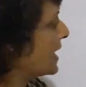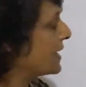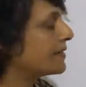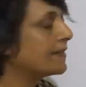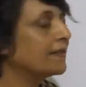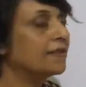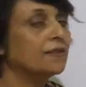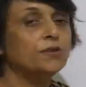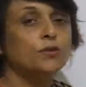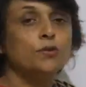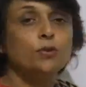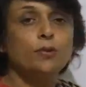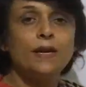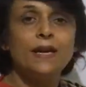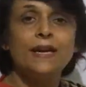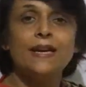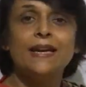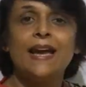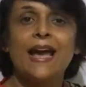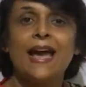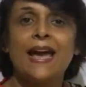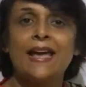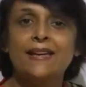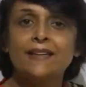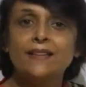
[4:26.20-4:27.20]
are the three
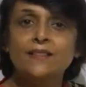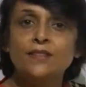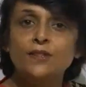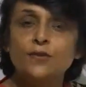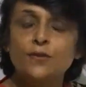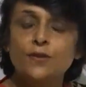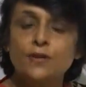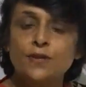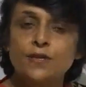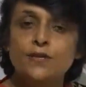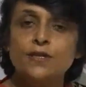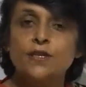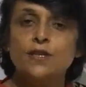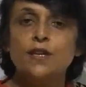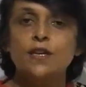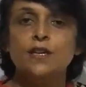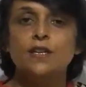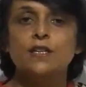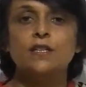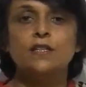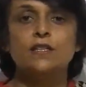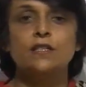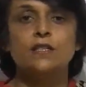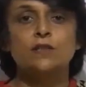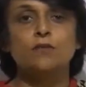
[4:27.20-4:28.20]

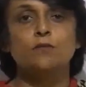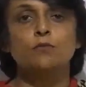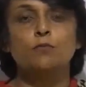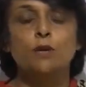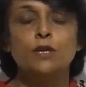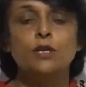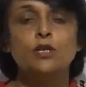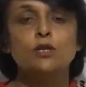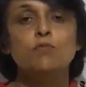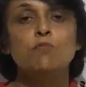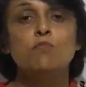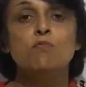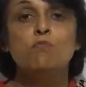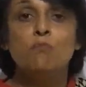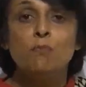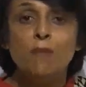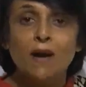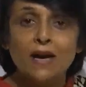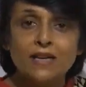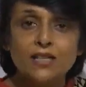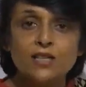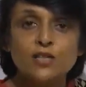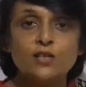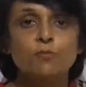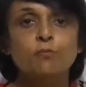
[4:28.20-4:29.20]
characteristics which
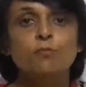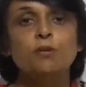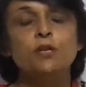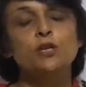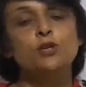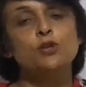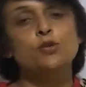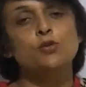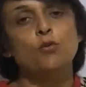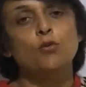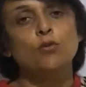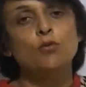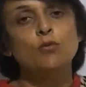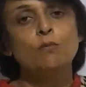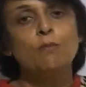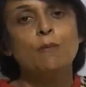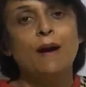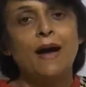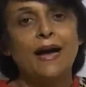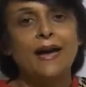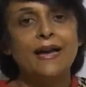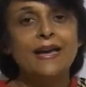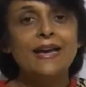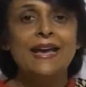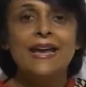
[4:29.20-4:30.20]
must be shown
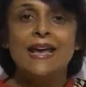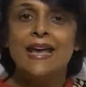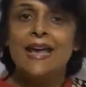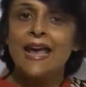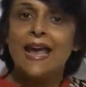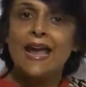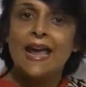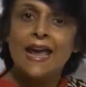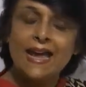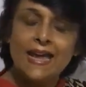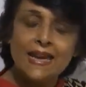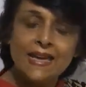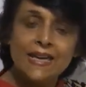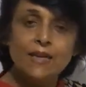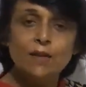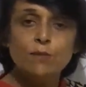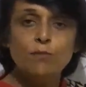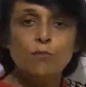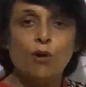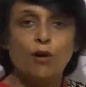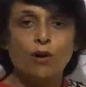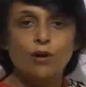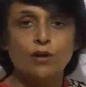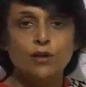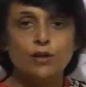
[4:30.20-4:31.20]
by any
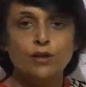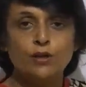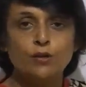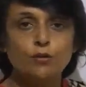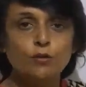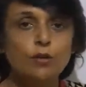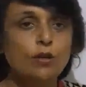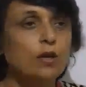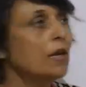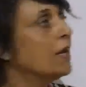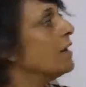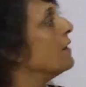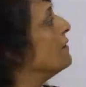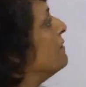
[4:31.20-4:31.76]
molecule